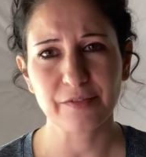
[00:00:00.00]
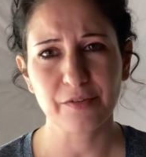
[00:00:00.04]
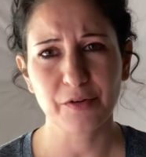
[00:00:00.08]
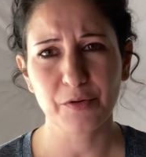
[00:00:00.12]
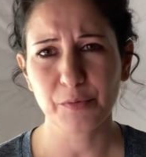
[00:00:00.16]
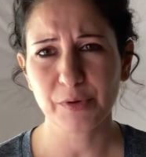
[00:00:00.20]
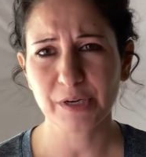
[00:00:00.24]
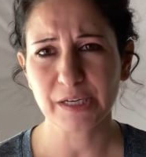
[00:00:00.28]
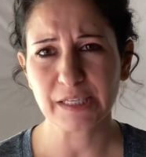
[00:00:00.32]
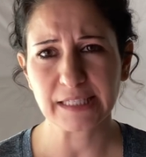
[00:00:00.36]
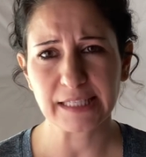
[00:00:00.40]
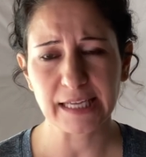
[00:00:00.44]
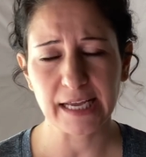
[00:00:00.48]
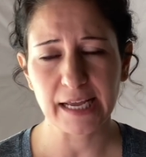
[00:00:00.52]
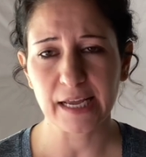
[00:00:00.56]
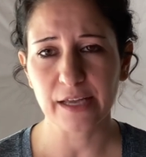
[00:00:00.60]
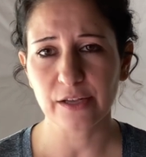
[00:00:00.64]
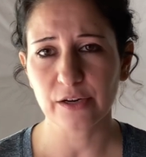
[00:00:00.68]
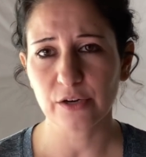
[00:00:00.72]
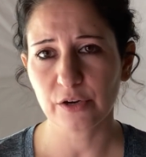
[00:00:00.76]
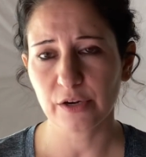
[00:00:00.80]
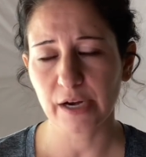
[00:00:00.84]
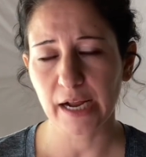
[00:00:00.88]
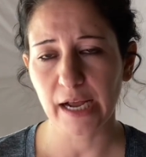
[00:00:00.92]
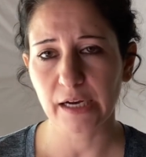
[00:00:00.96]
I want to say
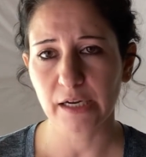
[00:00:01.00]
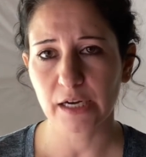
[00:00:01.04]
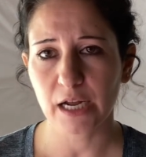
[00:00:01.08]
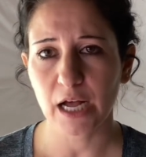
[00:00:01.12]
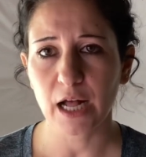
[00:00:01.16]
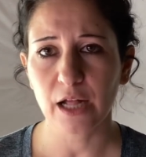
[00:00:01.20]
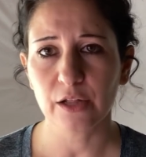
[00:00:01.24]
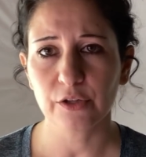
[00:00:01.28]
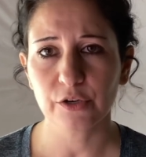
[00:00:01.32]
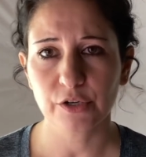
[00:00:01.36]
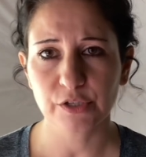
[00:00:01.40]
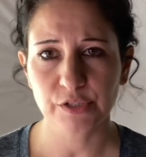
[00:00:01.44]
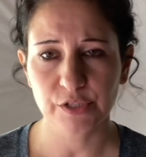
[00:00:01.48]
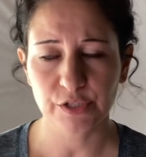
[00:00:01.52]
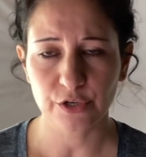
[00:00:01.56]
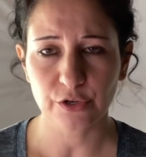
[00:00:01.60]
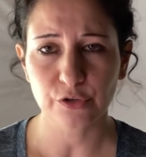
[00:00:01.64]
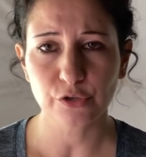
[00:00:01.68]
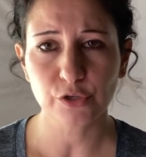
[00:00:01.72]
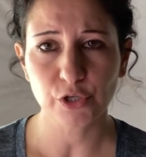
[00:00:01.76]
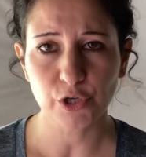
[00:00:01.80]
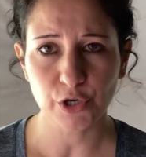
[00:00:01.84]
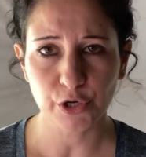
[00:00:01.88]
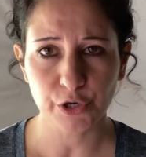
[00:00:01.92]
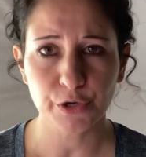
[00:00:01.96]
$8 or $9, and
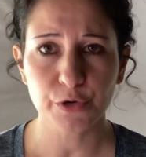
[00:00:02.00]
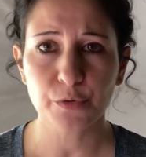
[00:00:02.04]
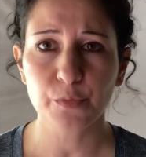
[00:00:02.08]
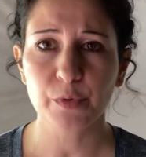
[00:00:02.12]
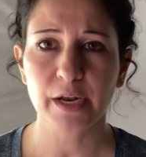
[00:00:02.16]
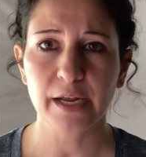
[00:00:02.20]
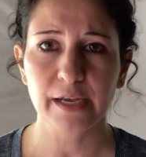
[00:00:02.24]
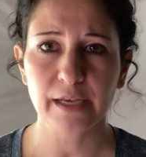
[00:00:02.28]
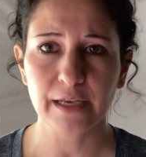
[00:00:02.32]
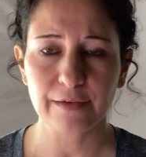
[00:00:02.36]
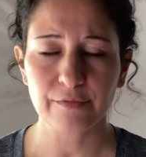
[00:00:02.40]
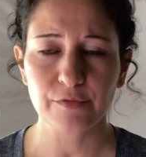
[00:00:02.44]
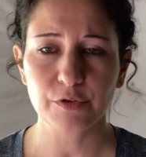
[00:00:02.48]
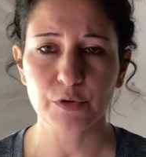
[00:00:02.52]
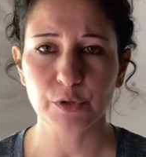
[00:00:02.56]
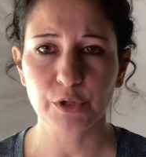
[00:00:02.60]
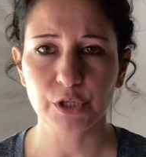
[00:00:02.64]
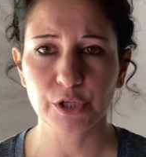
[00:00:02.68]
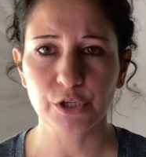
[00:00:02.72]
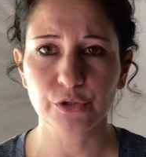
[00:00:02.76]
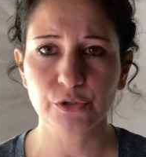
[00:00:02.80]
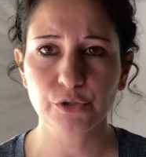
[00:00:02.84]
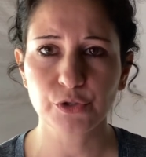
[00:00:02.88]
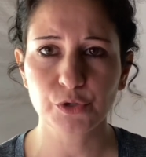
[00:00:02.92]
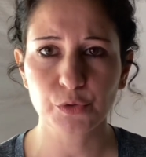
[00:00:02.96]
I'll show you when I give you a
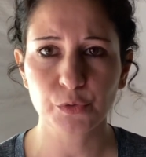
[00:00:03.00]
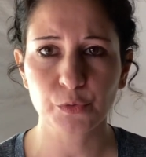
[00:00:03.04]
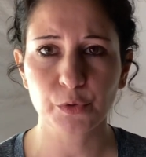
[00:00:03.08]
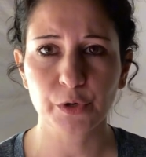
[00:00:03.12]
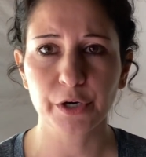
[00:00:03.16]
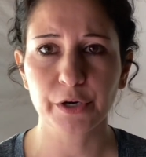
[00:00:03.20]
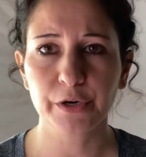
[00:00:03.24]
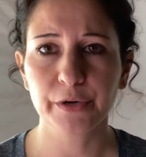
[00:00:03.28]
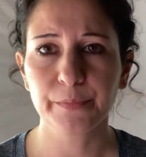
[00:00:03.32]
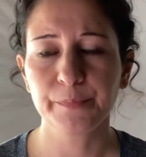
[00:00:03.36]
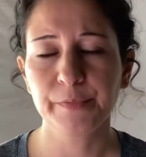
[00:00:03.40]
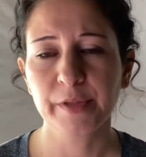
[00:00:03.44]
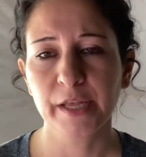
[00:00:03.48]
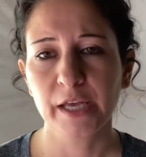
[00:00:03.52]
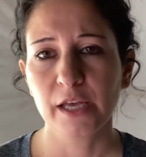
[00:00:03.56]
little tour.